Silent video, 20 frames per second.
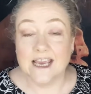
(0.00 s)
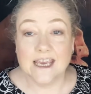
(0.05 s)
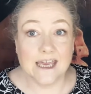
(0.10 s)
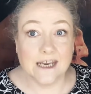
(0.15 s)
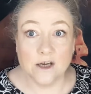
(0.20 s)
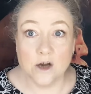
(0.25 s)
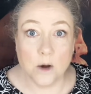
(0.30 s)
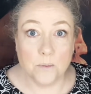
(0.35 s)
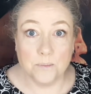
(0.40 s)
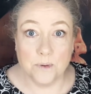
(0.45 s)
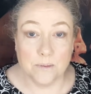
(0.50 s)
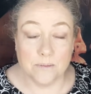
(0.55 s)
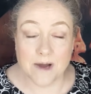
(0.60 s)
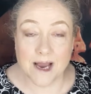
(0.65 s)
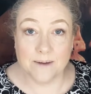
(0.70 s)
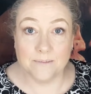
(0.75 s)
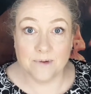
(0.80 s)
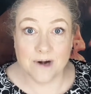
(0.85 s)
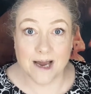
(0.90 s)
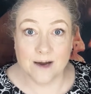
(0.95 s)
cannot put
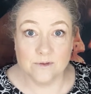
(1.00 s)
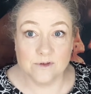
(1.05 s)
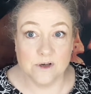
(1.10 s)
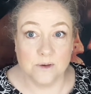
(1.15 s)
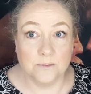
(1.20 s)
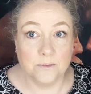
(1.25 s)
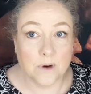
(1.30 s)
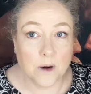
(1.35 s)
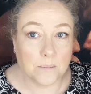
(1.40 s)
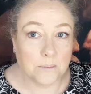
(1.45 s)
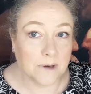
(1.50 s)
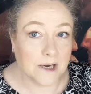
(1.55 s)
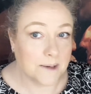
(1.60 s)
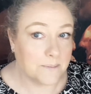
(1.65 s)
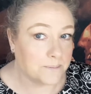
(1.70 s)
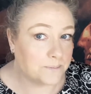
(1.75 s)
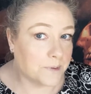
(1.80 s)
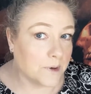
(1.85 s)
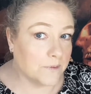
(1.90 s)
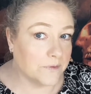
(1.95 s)
my brows on
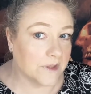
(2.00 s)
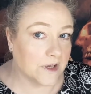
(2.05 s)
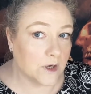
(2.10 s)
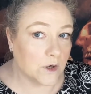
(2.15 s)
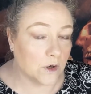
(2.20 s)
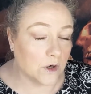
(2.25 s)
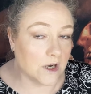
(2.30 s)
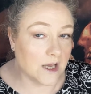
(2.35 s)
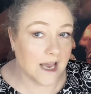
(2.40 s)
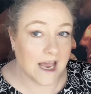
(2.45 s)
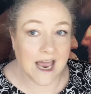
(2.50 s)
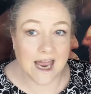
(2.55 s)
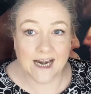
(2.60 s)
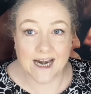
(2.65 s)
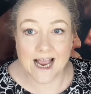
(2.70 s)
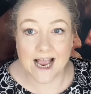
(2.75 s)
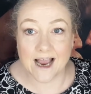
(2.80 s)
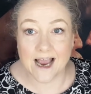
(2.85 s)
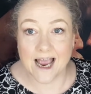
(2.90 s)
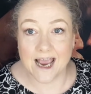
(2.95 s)
properly, but the colour
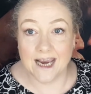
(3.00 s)
and